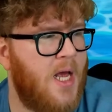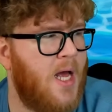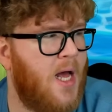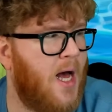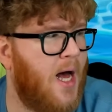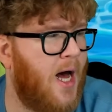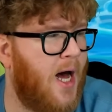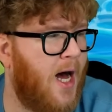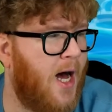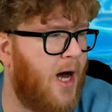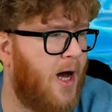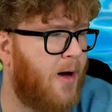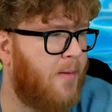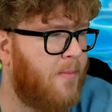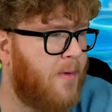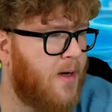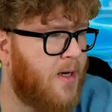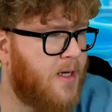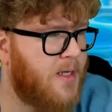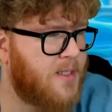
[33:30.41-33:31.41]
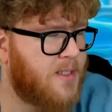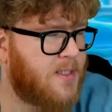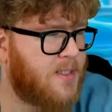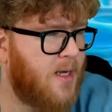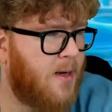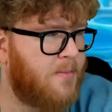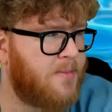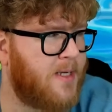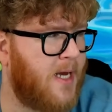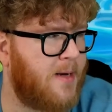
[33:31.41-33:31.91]
Because
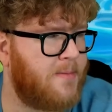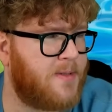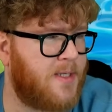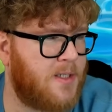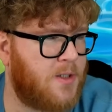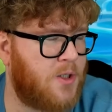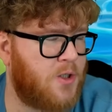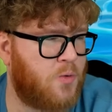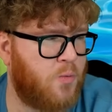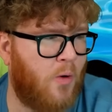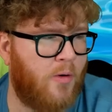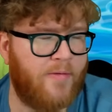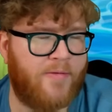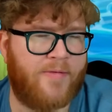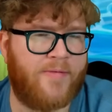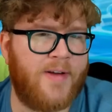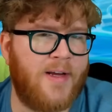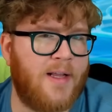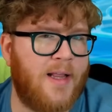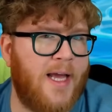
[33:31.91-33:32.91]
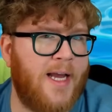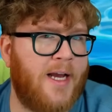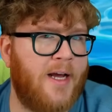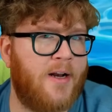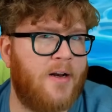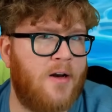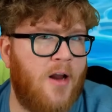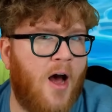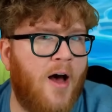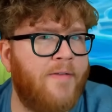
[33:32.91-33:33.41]
sometimes this just won't feel like
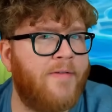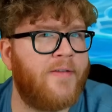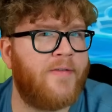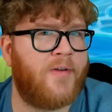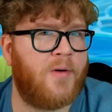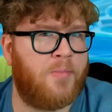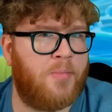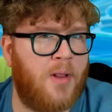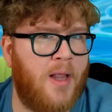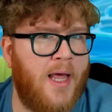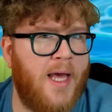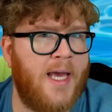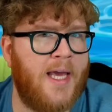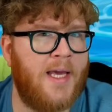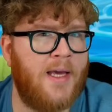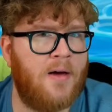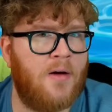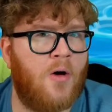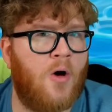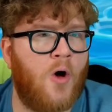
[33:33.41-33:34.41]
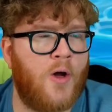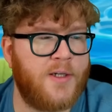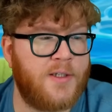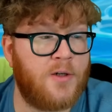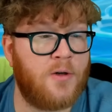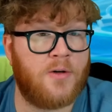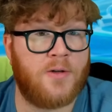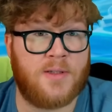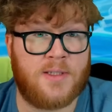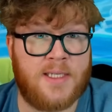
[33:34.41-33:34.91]
enough of a play on
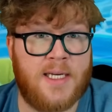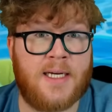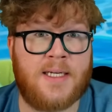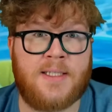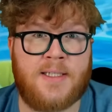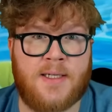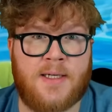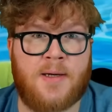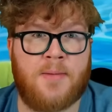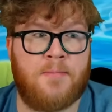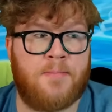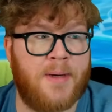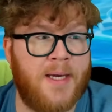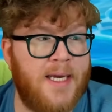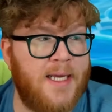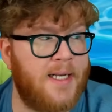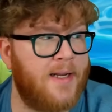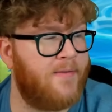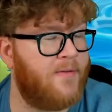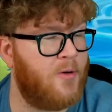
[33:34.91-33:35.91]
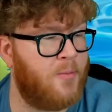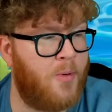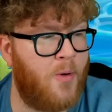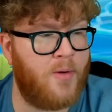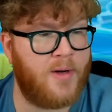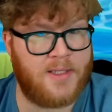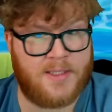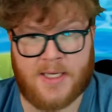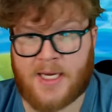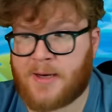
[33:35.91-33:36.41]
turn 6 to compete. If your
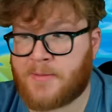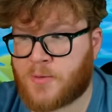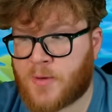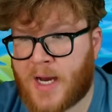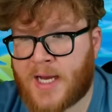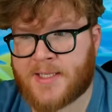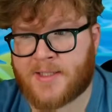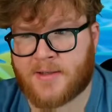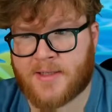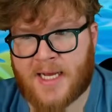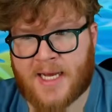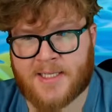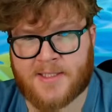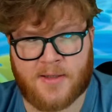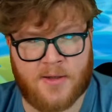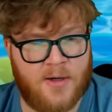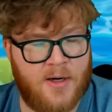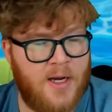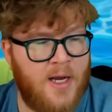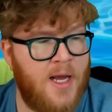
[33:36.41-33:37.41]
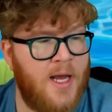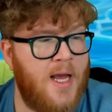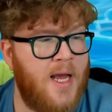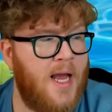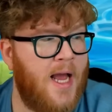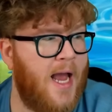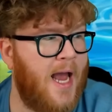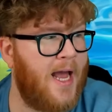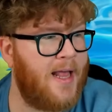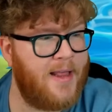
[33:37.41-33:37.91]
opponent slams Razzle Dazzler
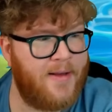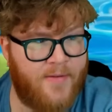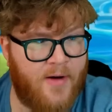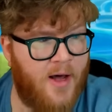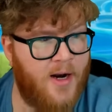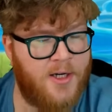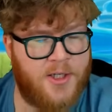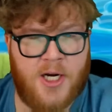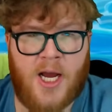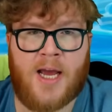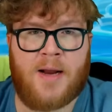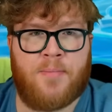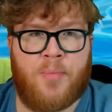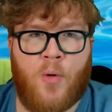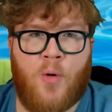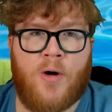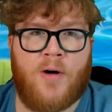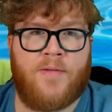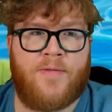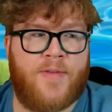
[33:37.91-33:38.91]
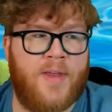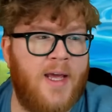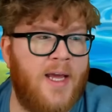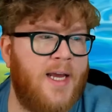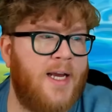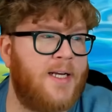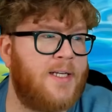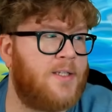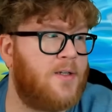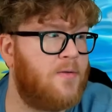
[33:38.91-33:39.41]
and they've got a giant board of
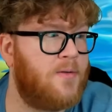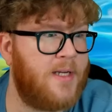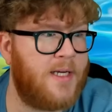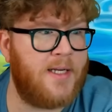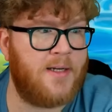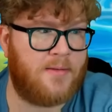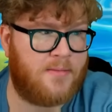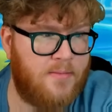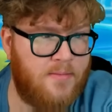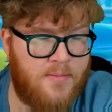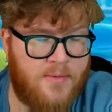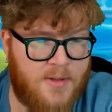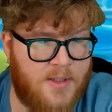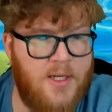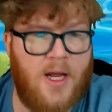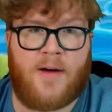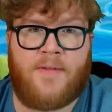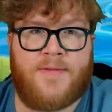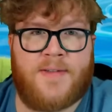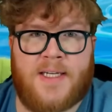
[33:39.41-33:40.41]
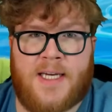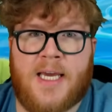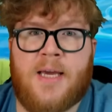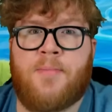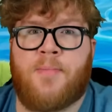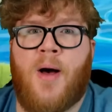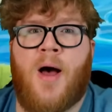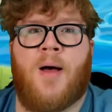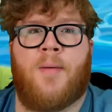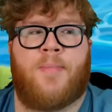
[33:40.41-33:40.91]
things, you need stuff to
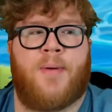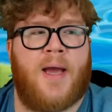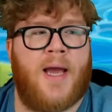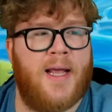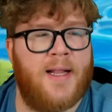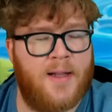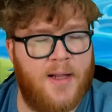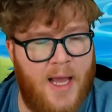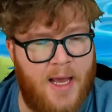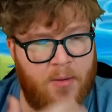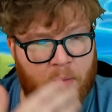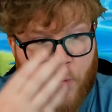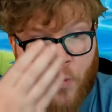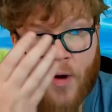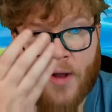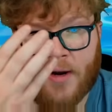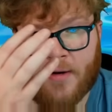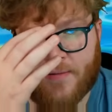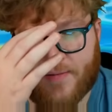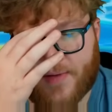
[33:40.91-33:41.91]
keep up. And one of